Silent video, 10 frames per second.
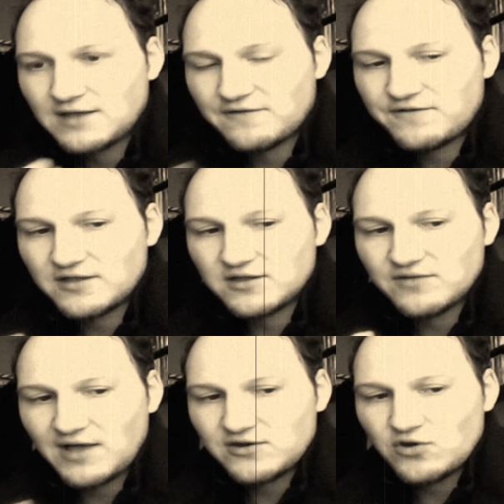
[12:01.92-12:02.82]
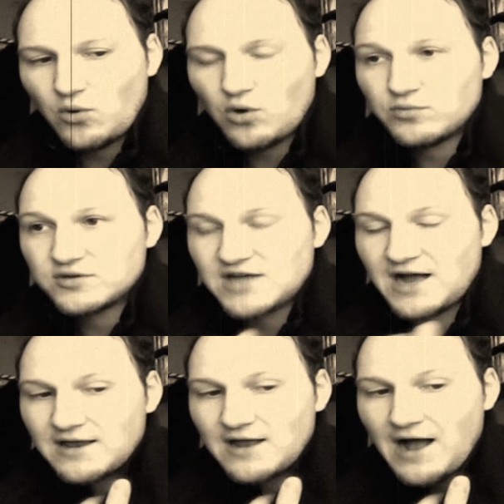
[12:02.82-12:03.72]
That feeling of like no hope, which
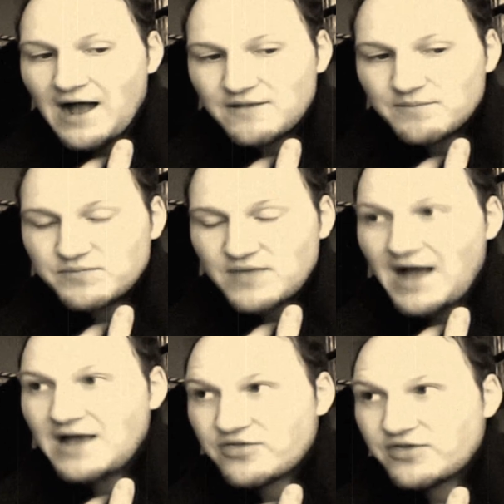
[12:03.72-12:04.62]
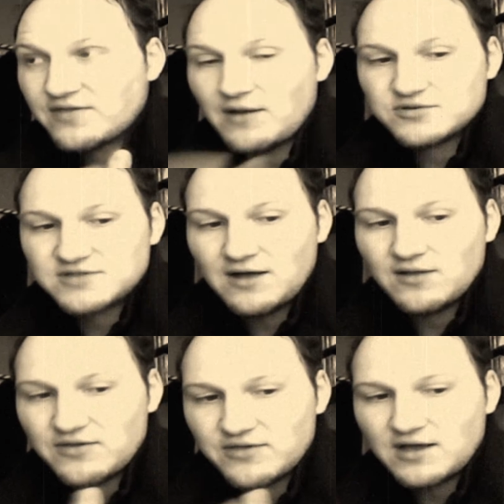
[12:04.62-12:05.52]
I think that was
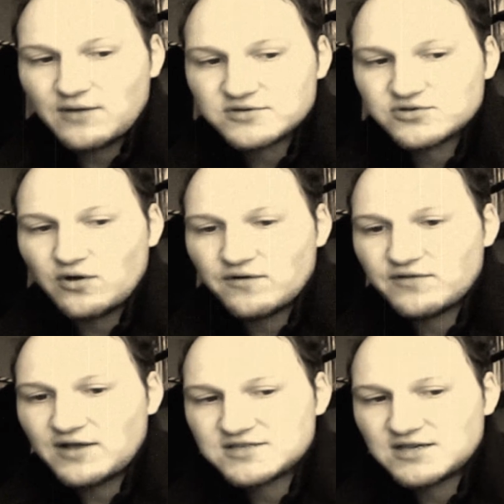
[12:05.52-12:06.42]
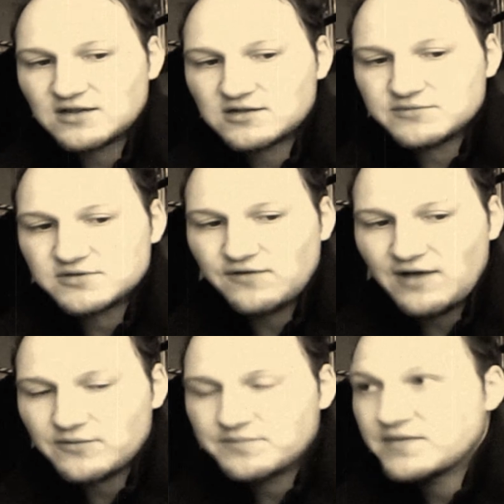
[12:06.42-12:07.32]
hell. I think I was sort of like seeing a glimpse of
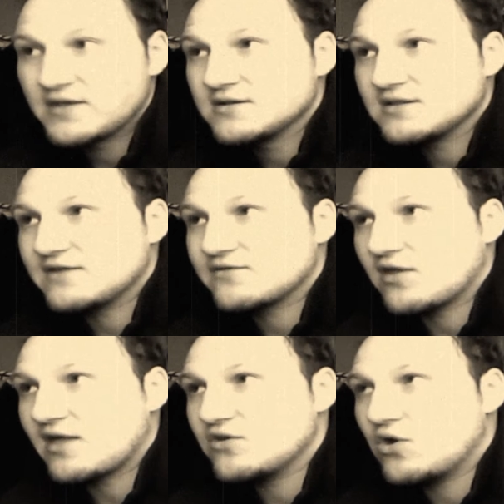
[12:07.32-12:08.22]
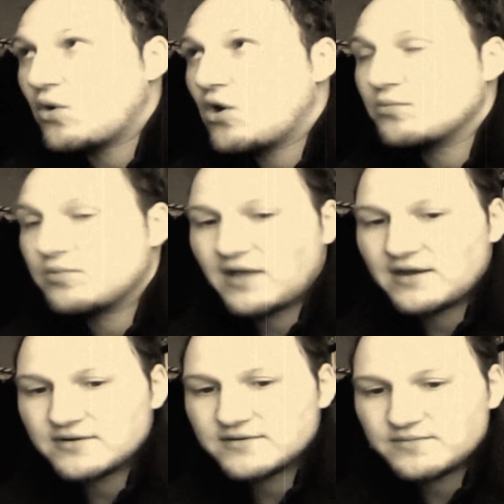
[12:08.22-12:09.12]
hell. Like you've got that no hope. That
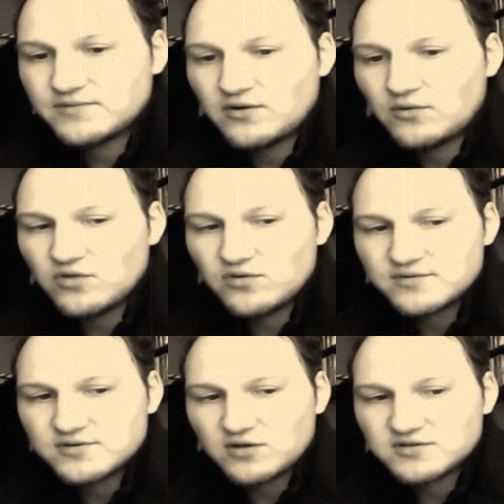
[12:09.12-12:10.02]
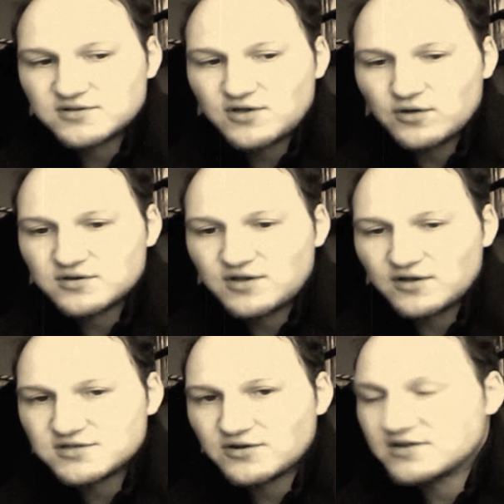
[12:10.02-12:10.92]

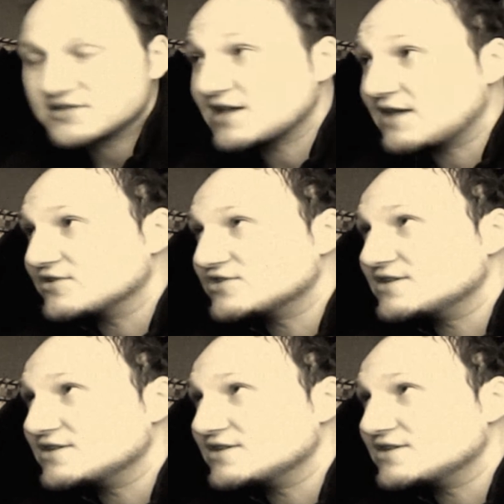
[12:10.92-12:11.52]
God's not going to save you.